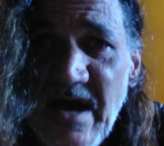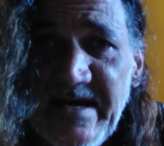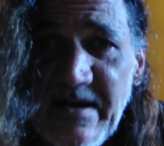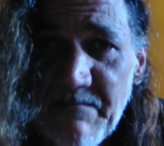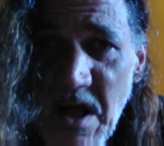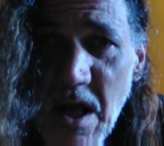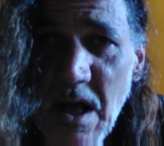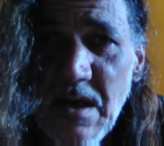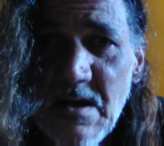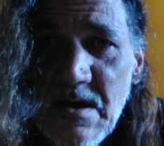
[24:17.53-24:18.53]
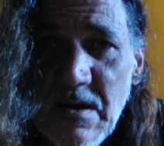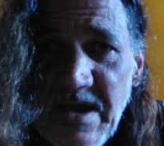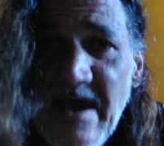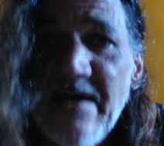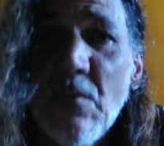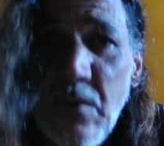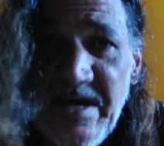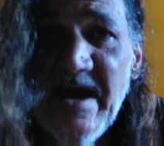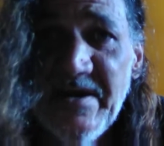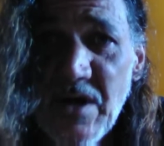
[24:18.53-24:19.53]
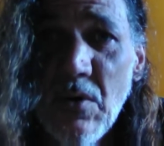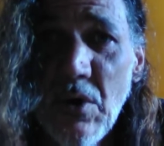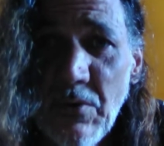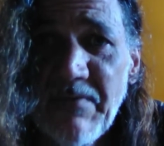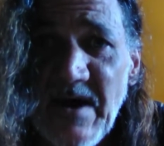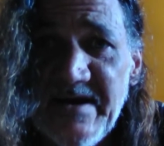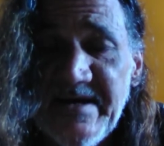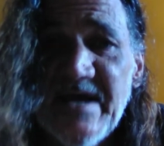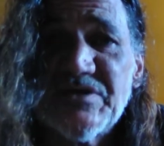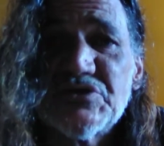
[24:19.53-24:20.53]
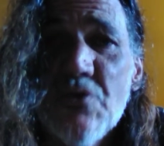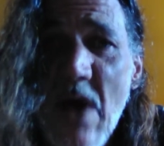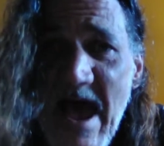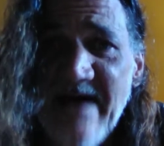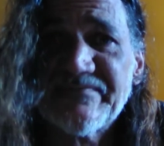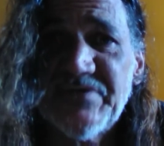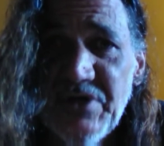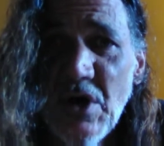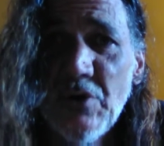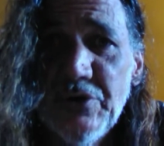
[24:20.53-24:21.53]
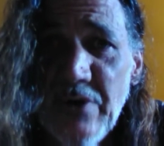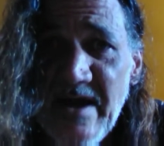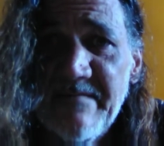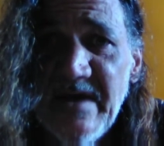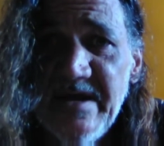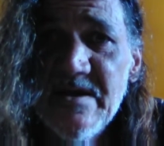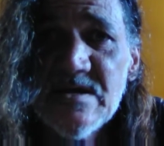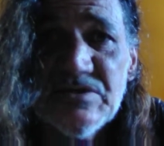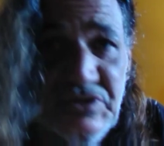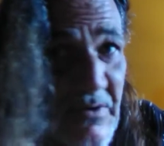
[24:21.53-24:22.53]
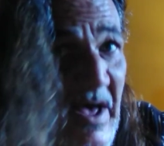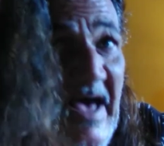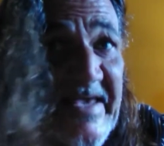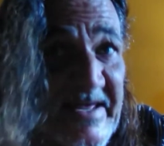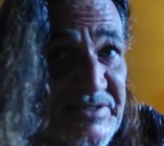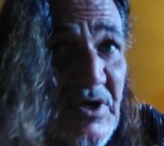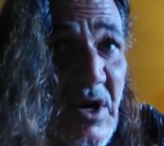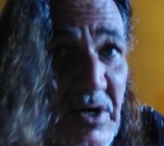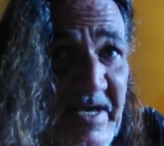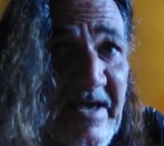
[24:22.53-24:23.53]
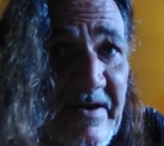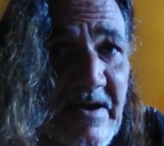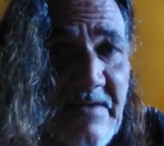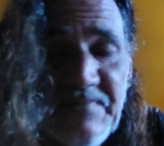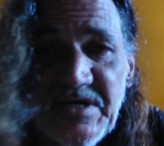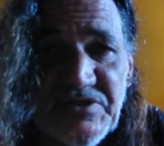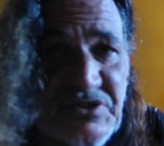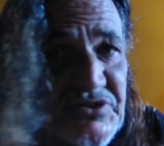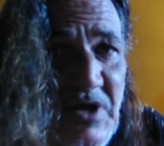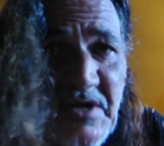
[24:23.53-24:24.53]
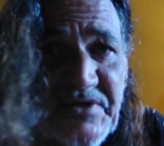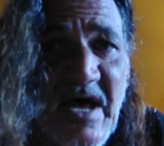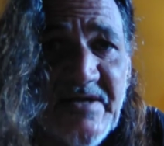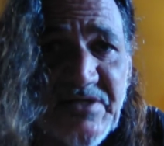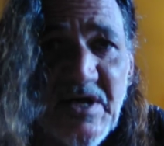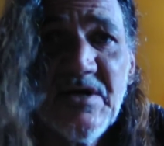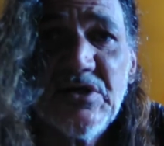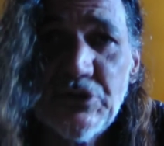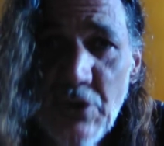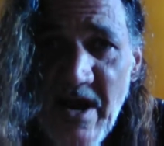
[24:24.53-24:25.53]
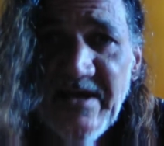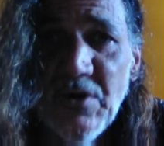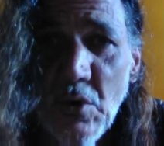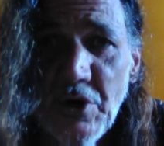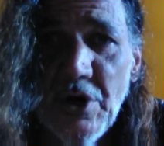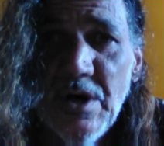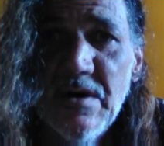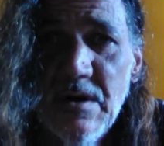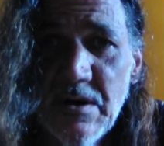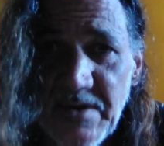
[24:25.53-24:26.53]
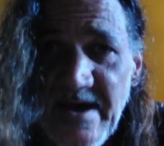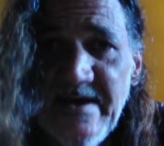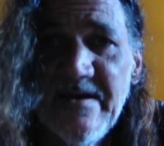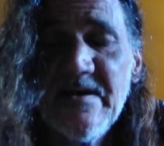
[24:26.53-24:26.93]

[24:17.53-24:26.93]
Okay? We got to know who we're fighting against. You have to know your enemy. So I get to learning it because it's all tied to Dragon Order. Okay? So